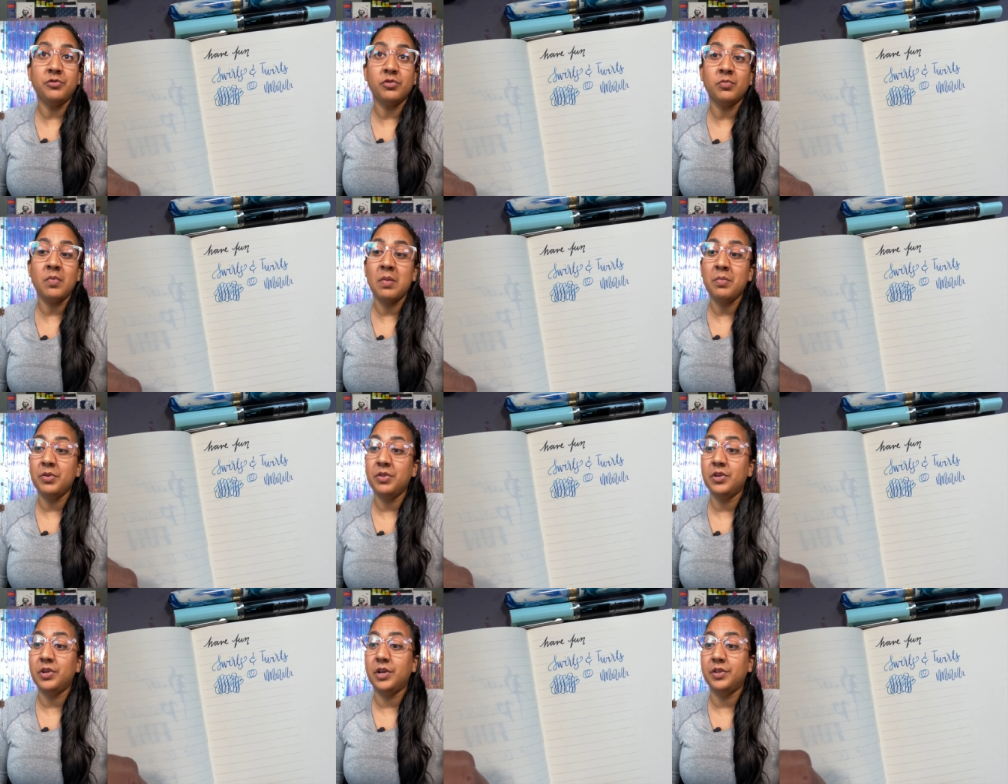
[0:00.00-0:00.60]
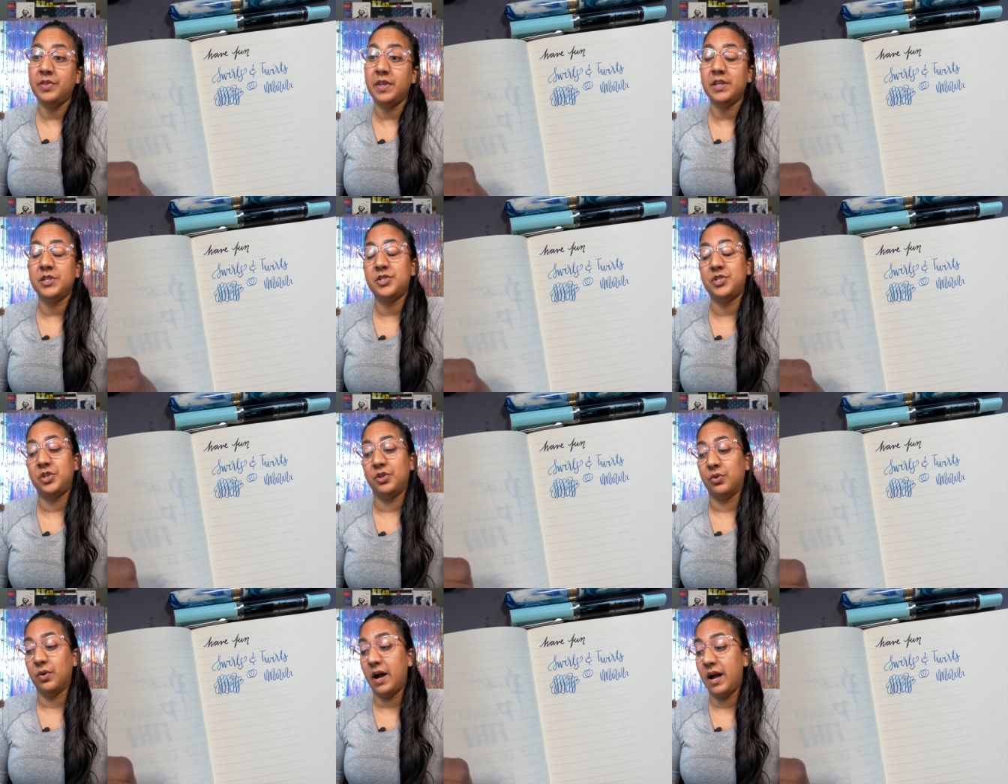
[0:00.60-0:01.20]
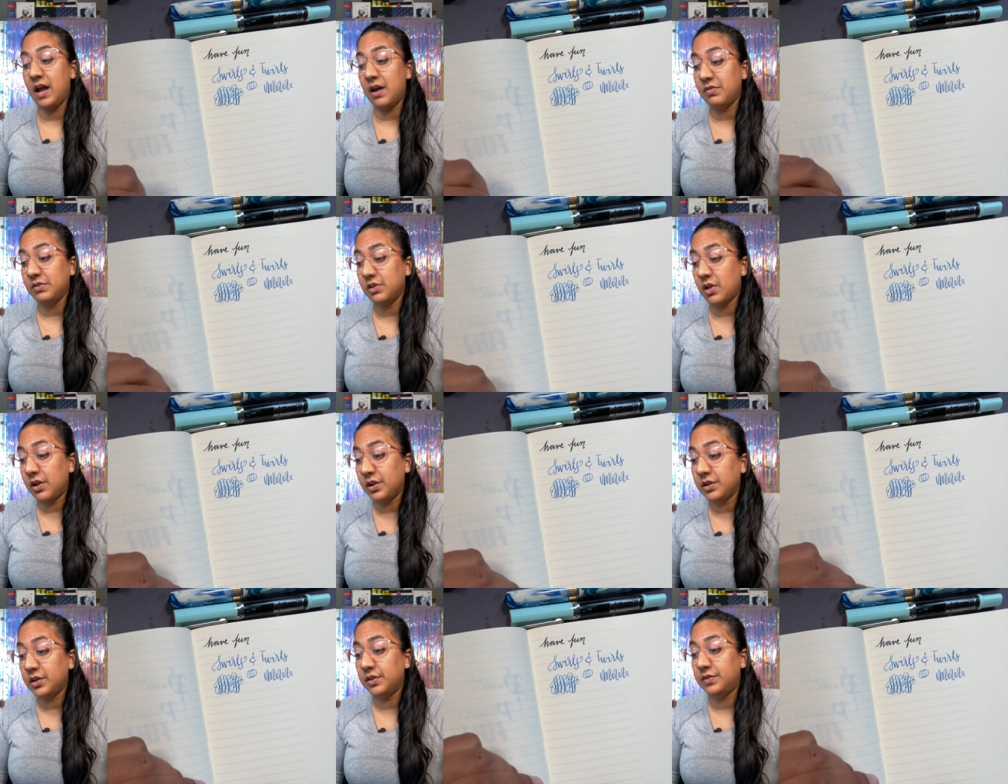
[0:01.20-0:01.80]
to remember the good things too. I have a
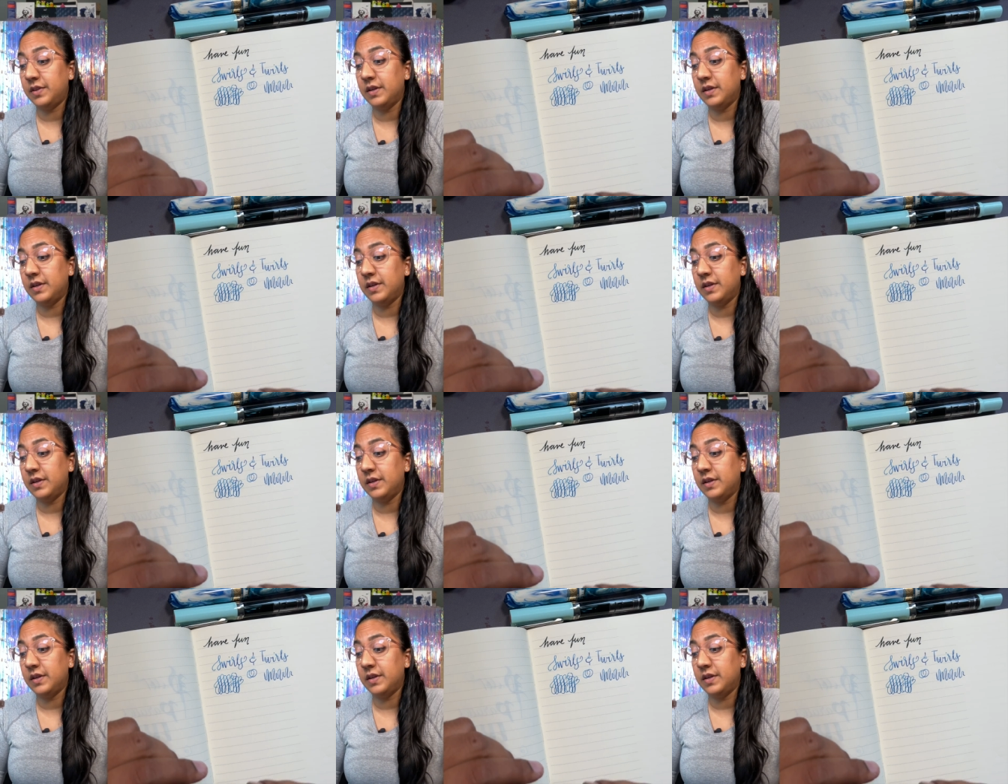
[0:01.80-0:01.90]
lot of good